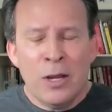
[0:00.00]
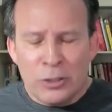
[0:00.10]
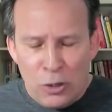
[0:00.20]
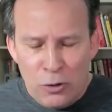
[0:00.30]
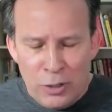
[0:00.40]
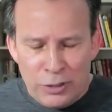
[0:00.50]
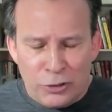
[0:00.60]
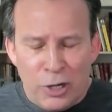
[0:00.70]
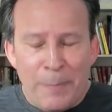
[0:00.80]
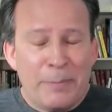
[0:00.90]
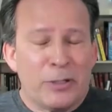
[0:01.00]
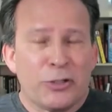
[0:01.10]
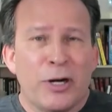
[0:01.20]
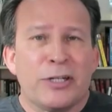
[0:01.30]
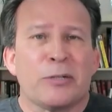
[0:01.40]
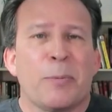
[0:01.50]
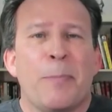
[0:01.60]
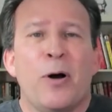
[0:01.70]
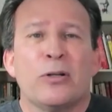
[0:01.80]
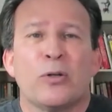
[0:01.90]
So the Trump administration has
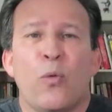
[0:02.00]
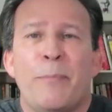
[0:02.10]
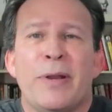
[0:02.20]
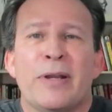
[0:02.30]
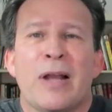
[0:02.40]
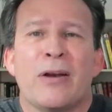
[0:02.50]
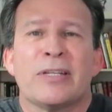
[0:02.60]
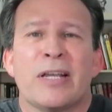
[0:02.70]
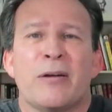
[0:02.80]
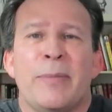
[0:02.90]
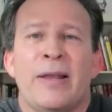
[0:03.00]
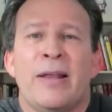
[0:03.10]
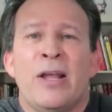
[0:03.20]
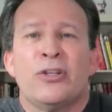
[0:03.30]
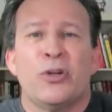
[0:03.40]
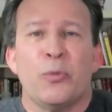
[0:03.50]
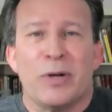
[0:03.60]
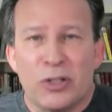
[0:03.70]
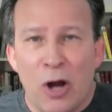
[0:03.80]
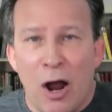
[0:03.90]
proposed a $1 billion settlement to
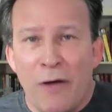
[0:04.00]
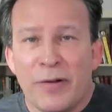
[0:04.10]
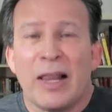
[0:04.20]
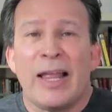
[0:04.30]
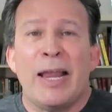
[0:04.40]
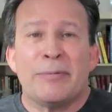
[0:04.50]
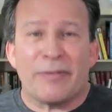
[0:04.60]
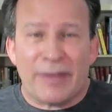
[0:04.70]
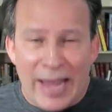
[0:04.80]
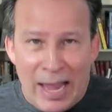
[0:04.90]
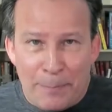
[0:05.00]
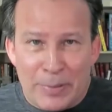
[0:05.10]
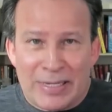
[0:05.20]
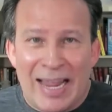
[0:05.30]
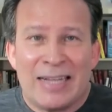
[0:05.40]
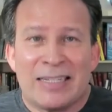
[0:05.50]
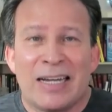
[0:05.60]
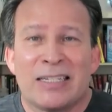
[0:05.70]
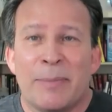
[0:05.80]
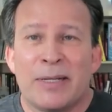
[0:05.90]
resolve claims of campus
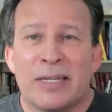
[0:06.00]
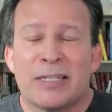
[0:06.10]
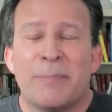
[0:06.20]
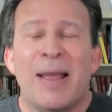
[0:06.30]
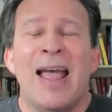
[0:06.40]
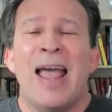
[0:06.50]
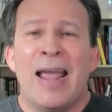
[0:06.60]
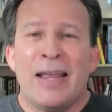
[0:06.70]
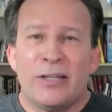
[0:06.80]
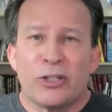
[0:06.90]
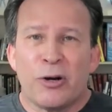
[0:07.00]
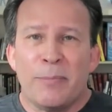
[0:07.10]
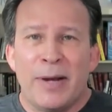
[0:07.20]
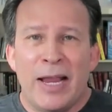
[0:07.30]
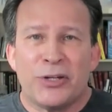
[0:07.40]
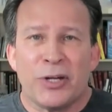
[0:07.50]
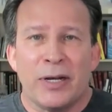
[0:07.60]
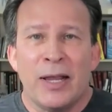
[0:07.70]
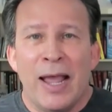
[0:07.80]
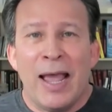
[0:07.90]
anti-Semitism and
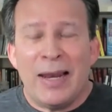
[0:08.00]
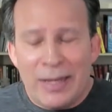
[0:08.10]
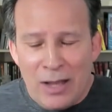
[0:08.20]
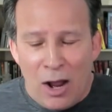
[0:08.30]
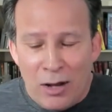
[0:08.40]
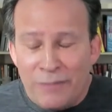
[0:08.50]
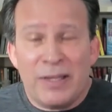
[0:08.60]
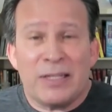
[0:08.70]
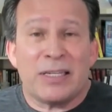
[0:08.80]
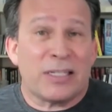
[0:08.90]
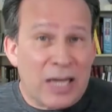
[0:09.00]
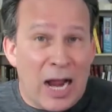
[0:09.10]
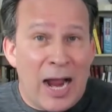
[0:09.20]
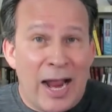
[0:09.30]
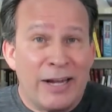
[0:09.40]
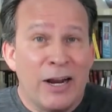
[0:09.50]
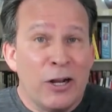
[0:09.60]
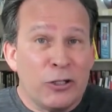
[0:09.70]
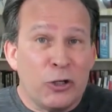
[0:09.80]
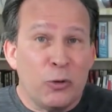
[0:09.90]
discrimination. And all of this is tied
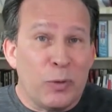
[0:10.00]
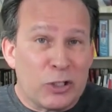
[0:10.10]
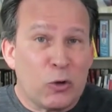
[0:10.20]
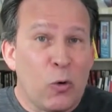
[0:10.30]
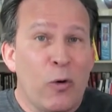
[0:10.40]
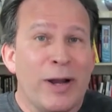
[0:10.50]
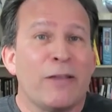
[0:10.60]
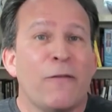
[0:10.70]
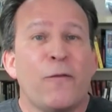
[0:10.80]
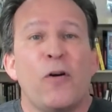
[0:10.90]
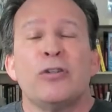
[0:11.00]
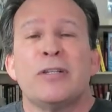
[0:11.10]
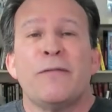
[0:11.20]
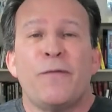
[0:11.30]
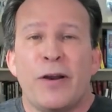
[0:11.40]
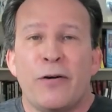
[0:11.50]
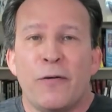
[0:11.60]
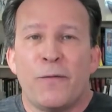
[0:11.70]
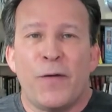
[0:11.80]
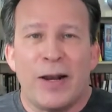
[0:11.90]
to restoring the frozen
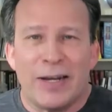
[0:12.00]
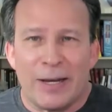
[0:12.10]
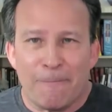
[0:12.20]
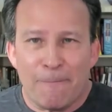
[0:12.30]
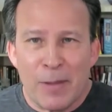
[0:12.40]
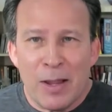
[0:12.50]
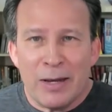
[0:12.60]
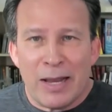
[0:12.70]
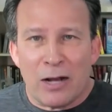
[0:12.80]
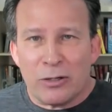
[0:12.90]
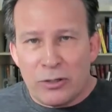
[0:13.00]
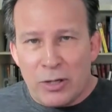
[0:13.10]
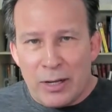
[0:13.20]
federal funding. Now,